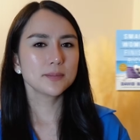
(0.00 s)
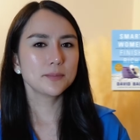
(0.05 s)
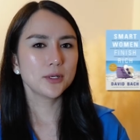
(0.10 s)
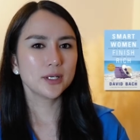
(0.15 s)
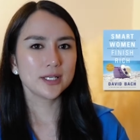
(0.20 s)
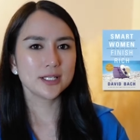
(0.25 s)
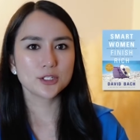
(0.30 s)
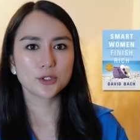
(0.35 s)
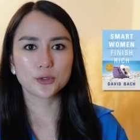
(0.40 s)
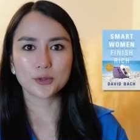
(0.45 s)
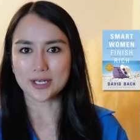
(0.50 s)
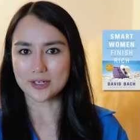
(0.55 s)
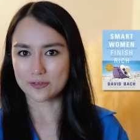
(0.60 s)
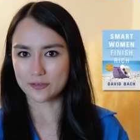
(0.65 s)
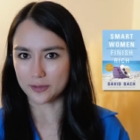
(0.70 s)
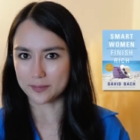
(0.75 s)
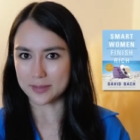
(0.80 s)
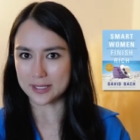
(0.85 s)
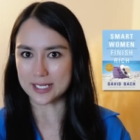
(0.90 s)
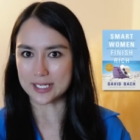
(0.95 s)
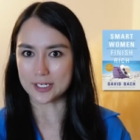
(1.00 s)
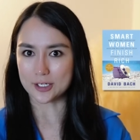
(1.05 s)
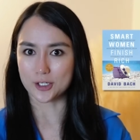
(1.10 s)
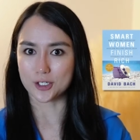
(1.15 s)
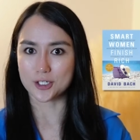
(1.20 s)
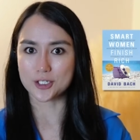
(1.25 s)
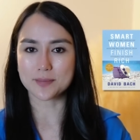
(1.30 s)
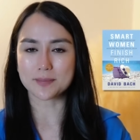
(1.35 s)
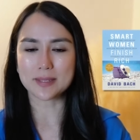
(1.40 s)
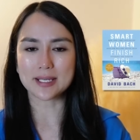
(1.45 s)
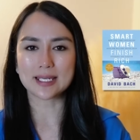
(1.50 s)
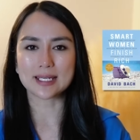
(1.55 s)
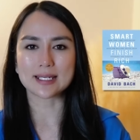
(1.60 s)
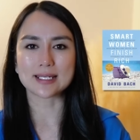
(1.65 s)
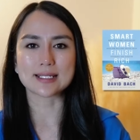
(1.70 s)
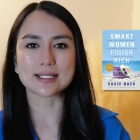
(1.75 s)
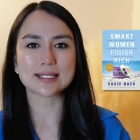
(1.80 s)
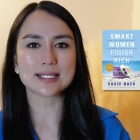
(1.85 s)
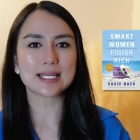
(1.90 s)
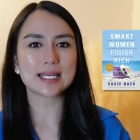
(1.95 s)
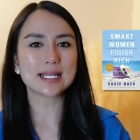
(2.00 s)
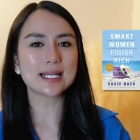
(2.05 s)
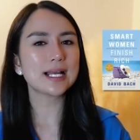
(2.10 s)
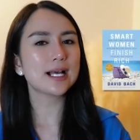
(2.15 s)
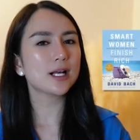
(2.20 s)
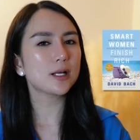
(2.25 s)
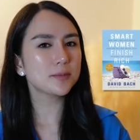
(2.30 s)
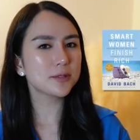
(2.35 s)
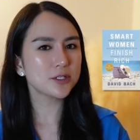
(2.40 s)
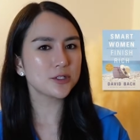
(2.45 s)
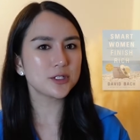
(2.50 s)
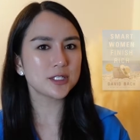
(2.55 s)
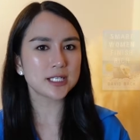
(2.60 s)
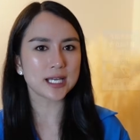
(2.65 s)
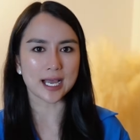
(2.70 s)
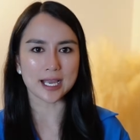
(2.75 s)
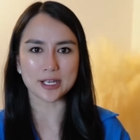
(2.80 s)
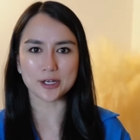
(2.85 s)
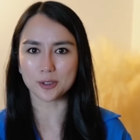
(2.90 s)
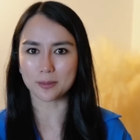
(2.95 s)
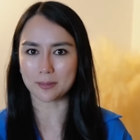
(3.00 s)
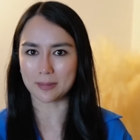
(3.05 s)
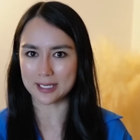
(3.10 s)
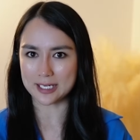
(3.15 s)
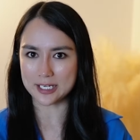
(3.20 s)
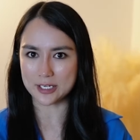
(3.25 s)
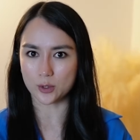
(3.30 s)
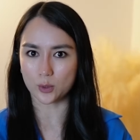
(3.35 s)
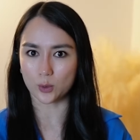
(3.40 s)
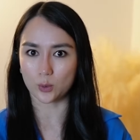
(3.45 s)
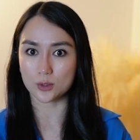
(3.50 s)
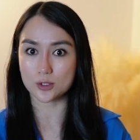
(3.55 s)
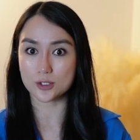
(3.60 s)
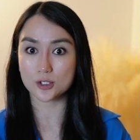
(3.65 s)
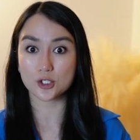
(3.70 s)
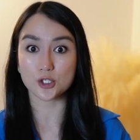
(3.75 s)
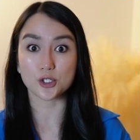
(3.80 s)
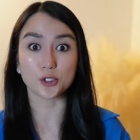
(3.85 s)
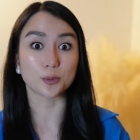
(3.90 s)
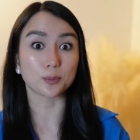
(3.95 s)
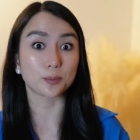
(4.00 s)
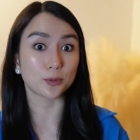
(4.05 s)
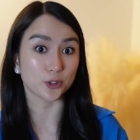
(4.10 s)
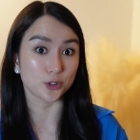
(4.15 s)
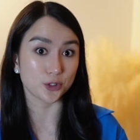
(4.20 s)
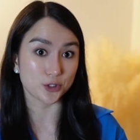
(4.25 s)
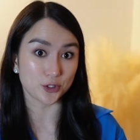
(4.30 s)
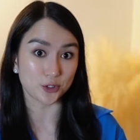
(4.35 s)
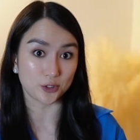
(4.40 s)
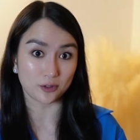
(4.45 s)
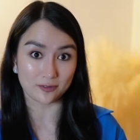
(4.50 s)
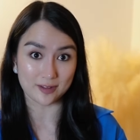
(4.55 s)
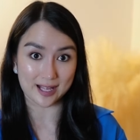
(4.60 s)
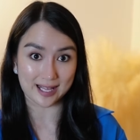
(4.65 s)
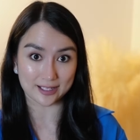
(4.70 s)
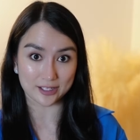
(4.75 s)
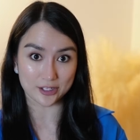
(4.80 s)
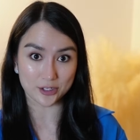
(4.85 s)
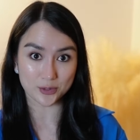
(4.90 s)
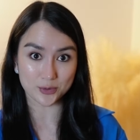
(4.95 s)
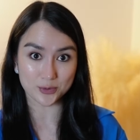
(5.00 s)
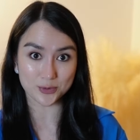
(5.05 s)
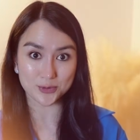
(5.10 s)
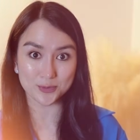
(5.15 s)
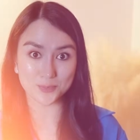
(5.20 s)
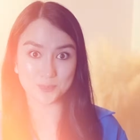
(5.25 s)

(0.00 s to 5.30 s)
book is great for beginners because it helps you tie your money goals to your personal values.